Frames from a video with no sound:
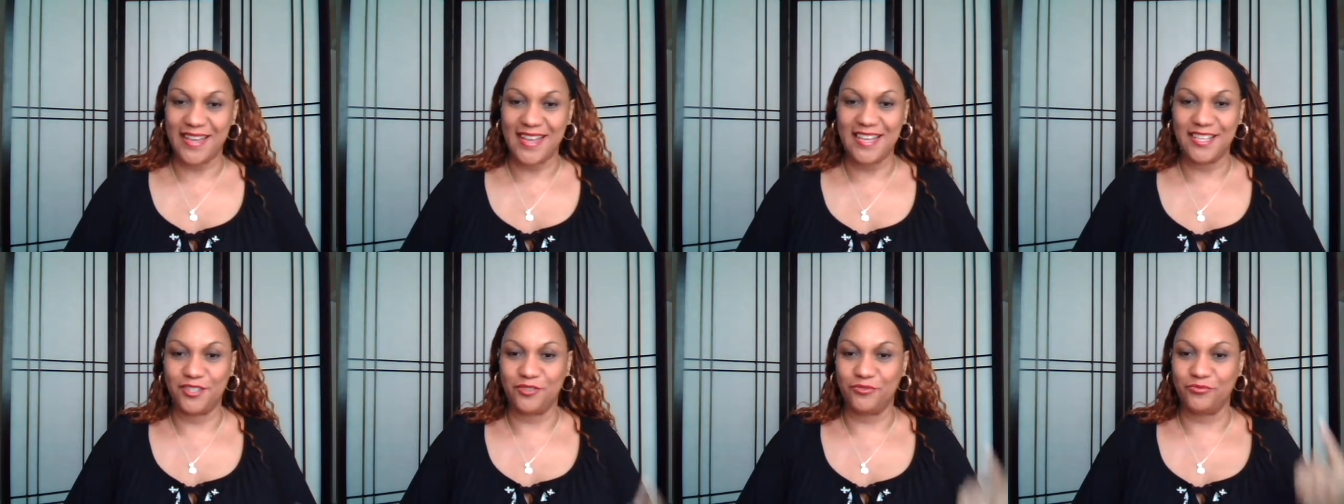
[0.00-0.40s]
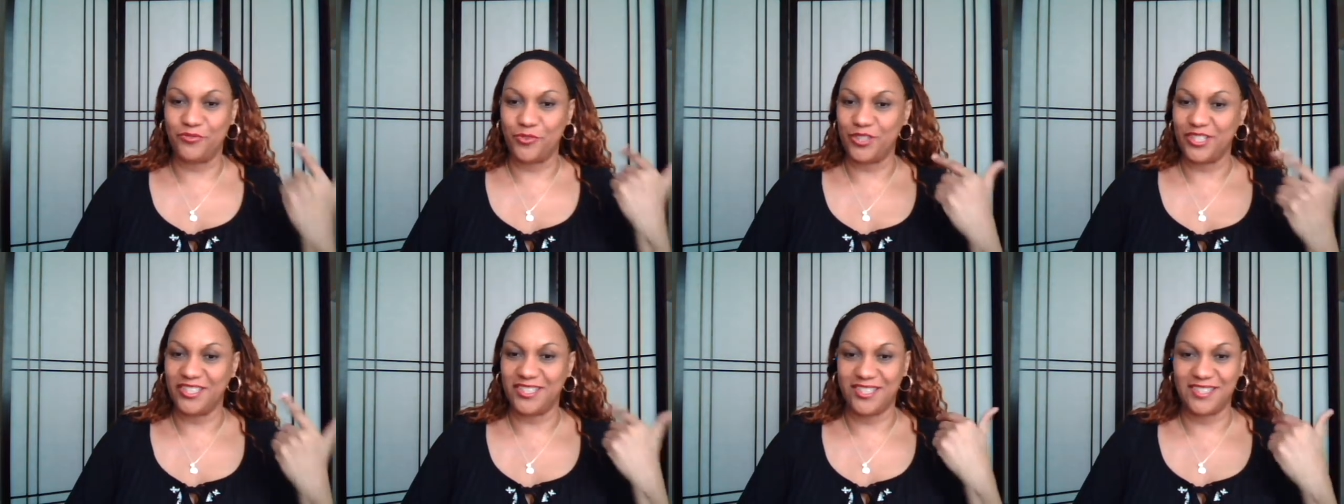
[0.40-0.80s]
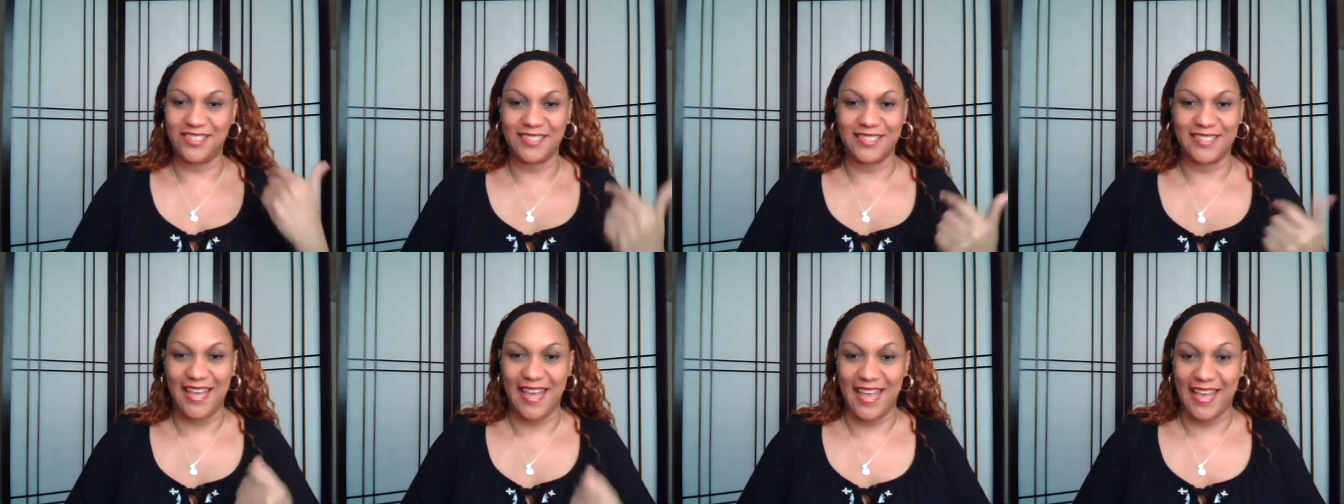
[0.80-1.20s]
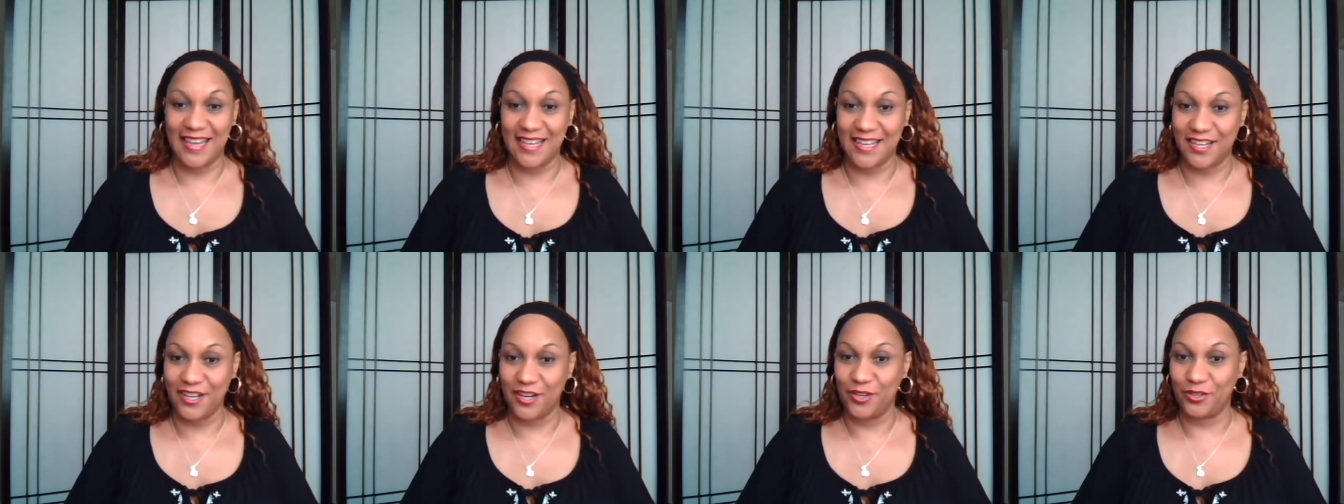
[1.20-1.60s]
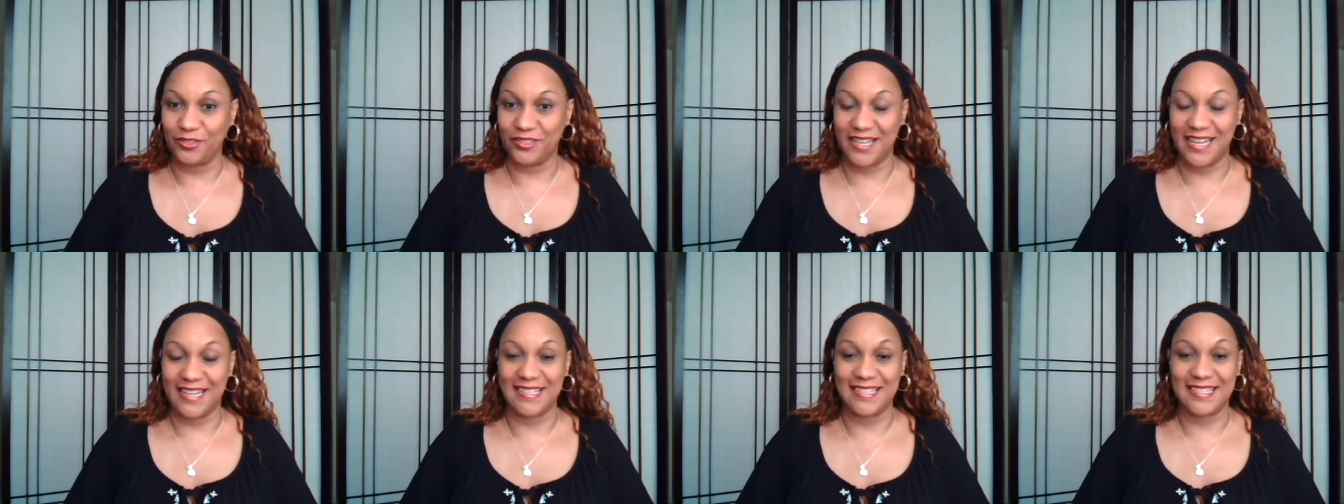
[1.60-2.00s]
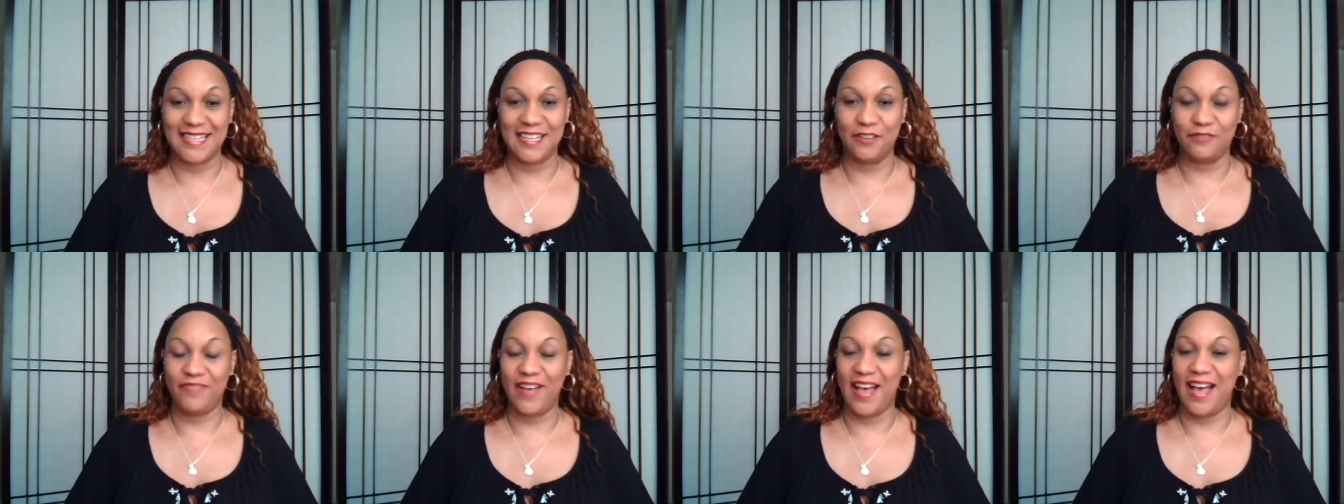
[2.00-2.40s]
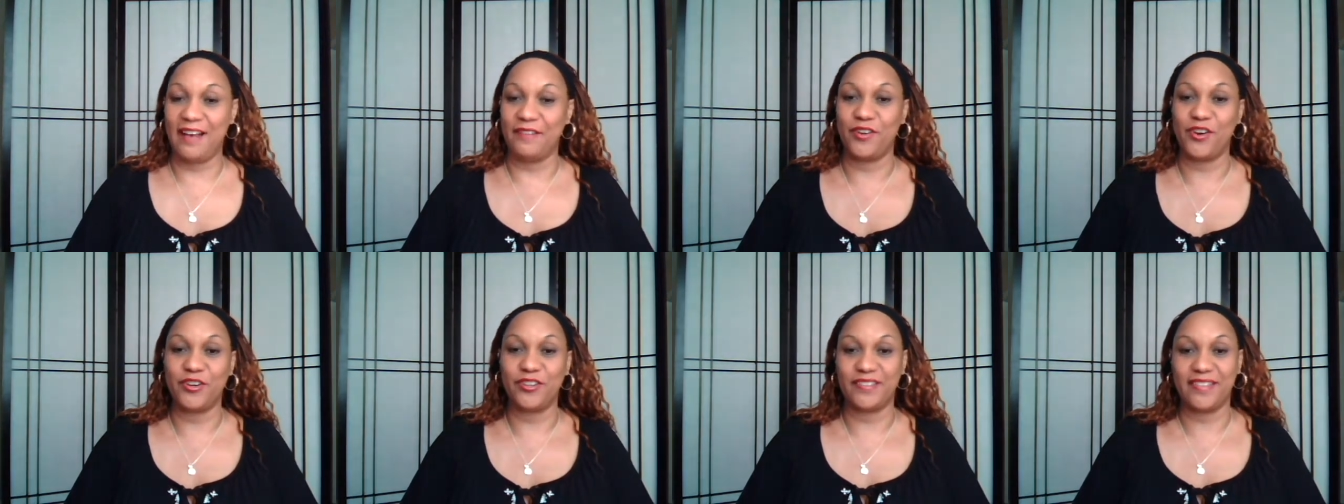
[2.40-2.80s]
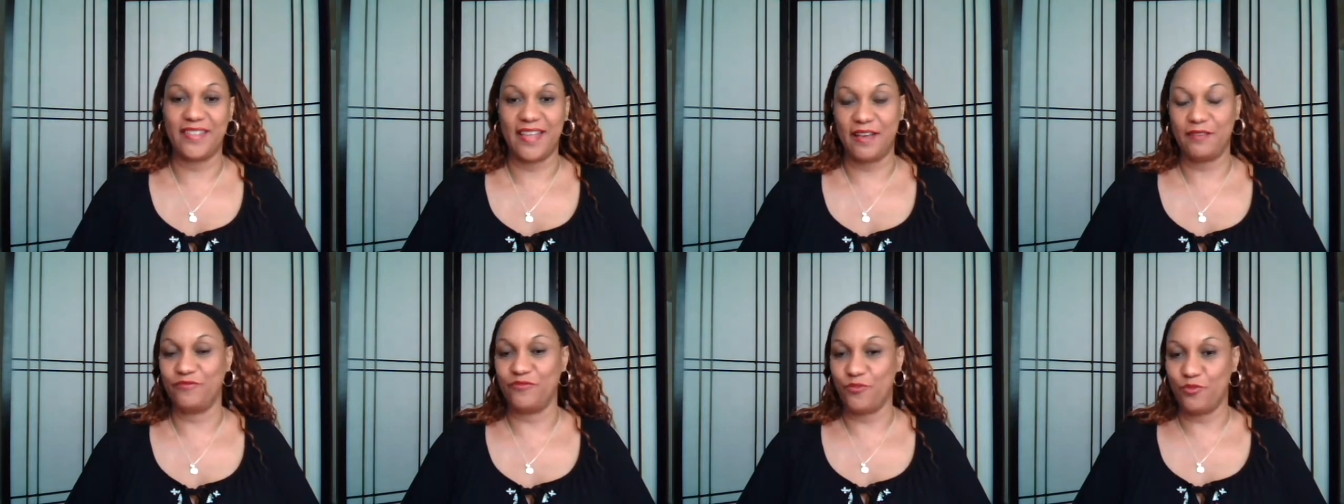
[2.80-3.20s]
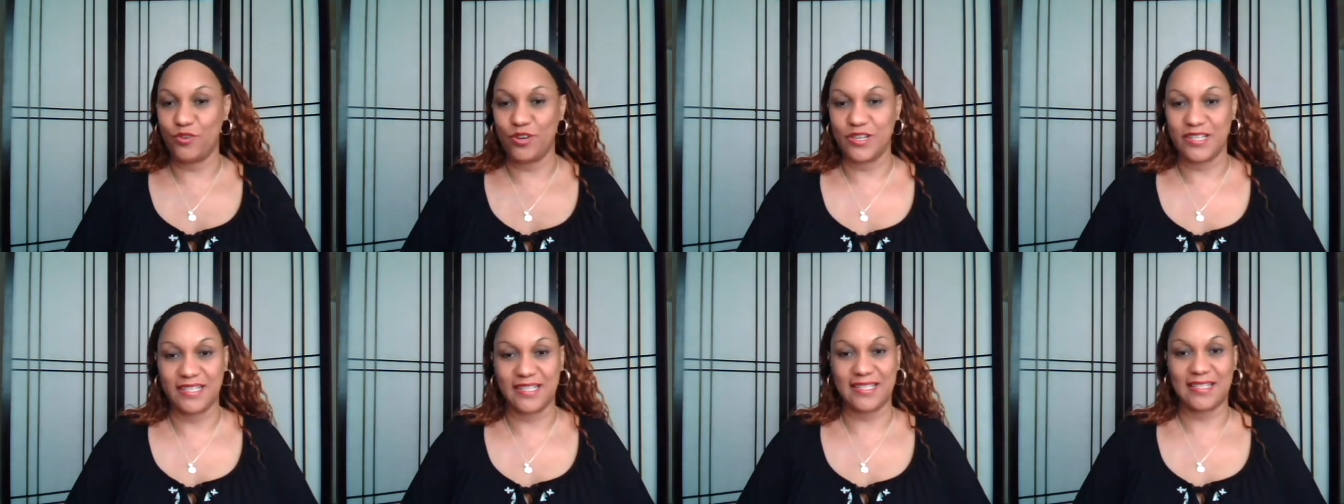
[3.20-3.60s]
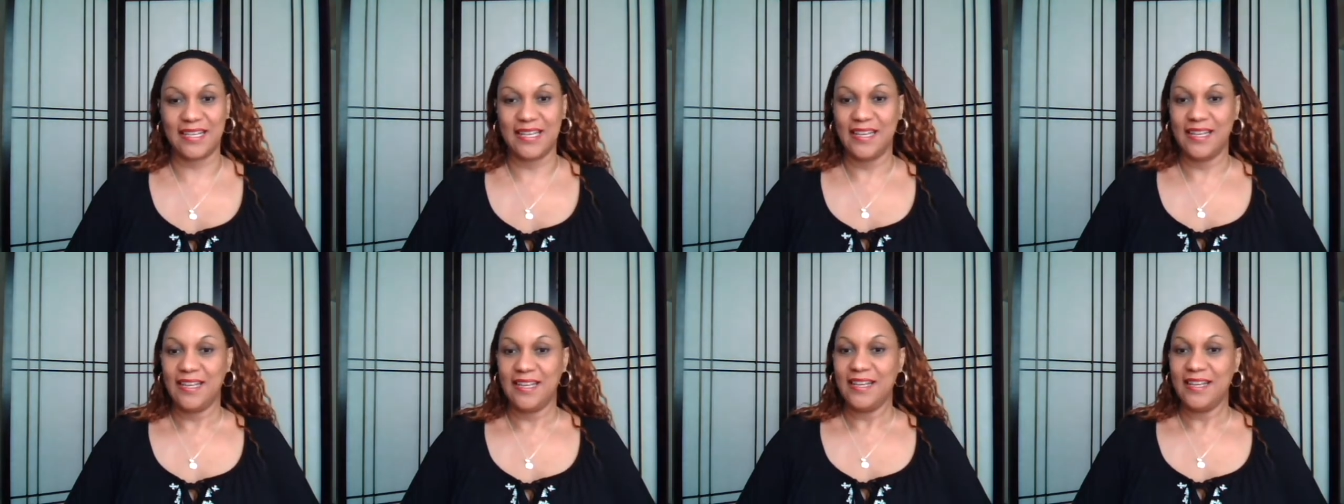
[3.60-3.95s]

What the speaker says: his voice just echoed as if I've heard that voice